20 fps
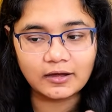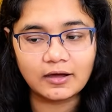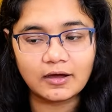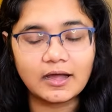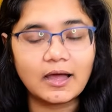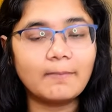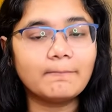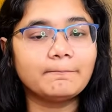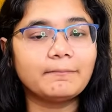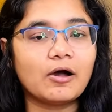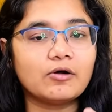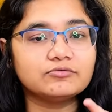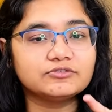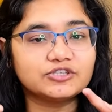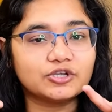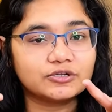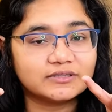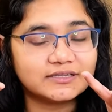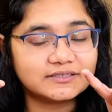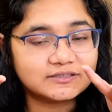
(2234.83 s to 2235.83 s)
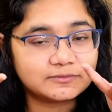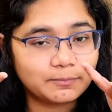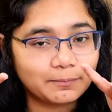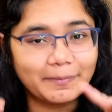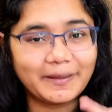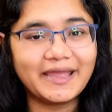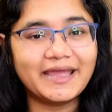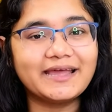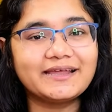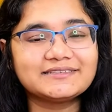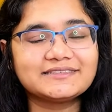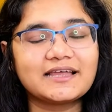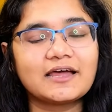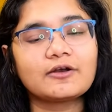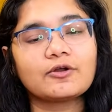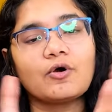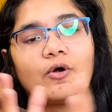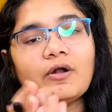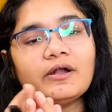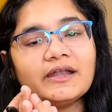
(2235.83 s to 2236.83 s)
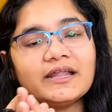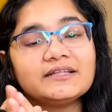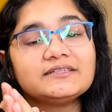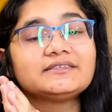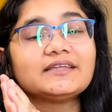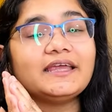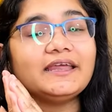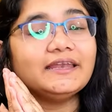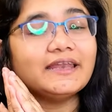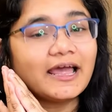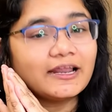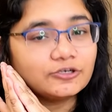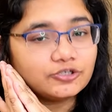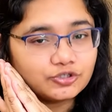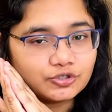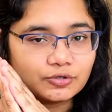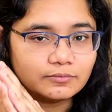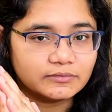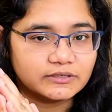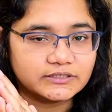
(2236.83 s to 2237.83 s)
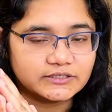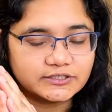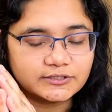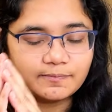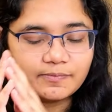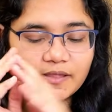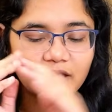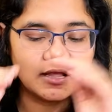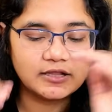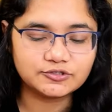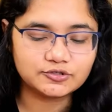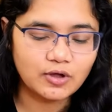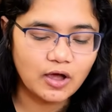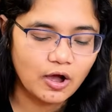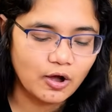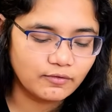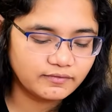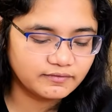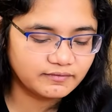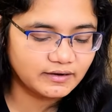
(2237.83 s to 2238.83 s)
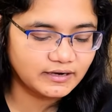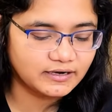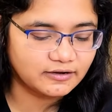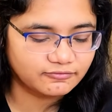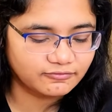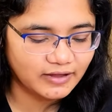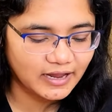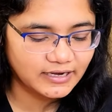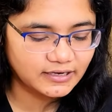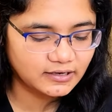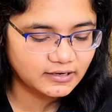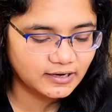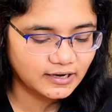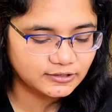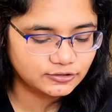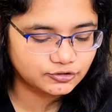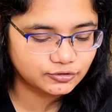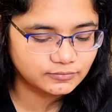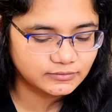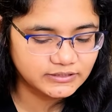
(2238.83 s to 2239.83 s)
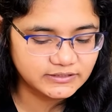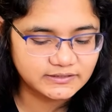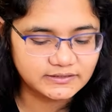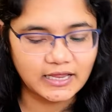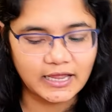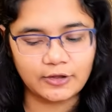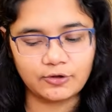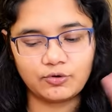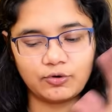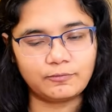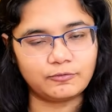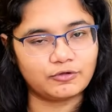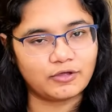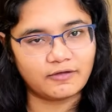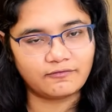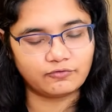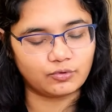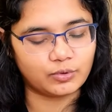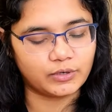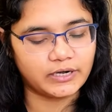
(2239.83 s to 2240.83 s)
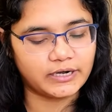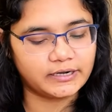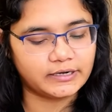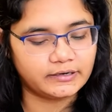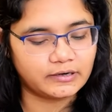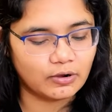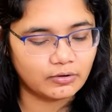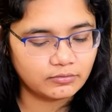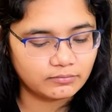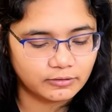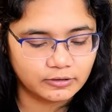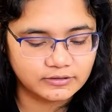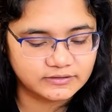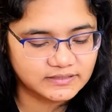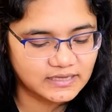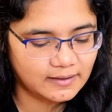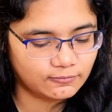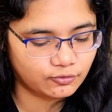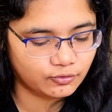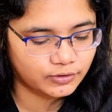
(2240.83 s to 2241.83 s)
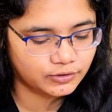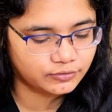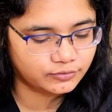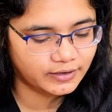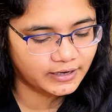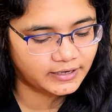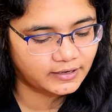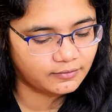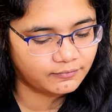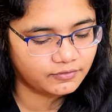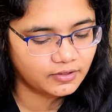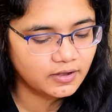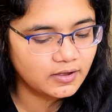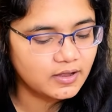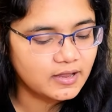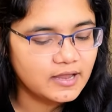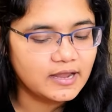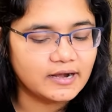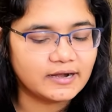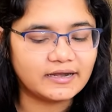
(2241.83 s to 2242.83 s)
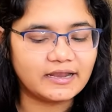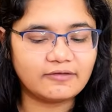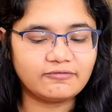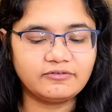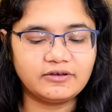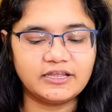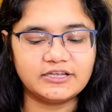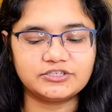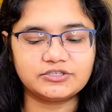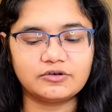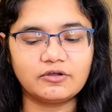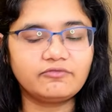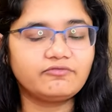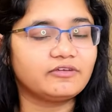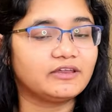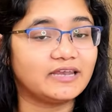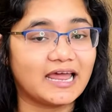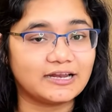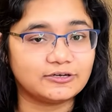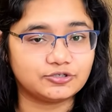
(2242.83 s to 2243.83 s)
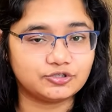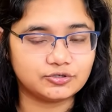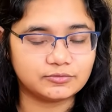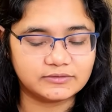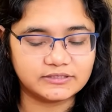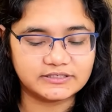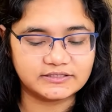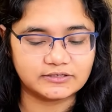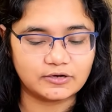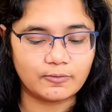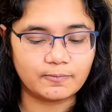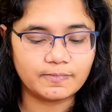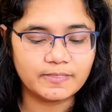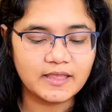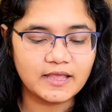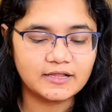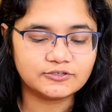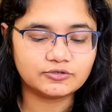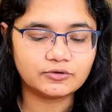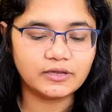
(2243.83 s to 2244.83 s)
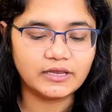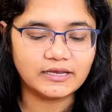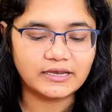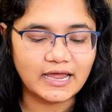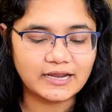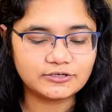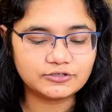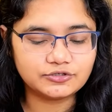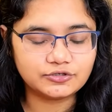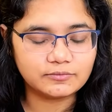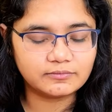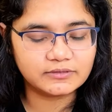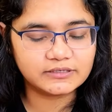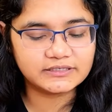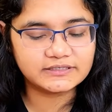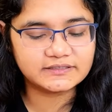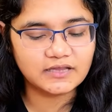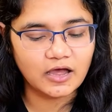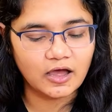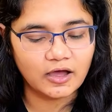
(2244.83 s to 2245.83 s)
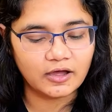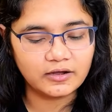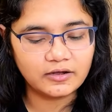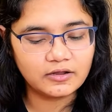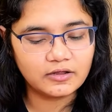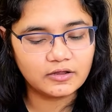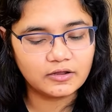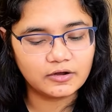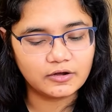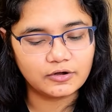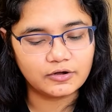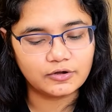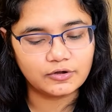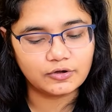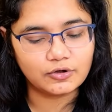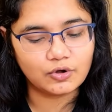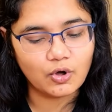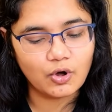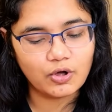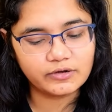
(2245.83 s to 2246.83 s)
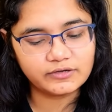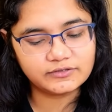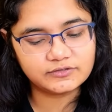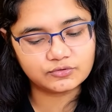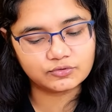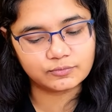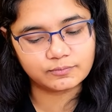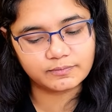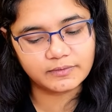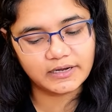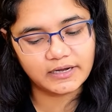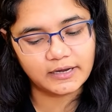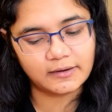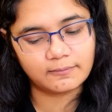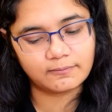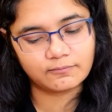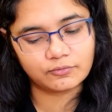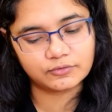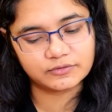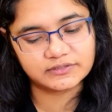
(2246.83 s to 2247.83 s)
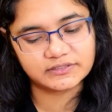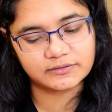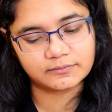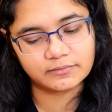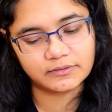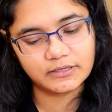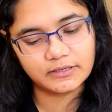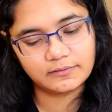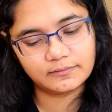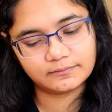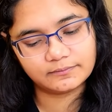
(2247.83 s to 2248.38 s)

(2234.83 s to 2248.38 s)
compounds or these pairs are called as enantiomers. So how we will define enantiomers? I hope you have noted it down, because I am going to write down the definition of enantiomers now. So enantiomers are non-superimposable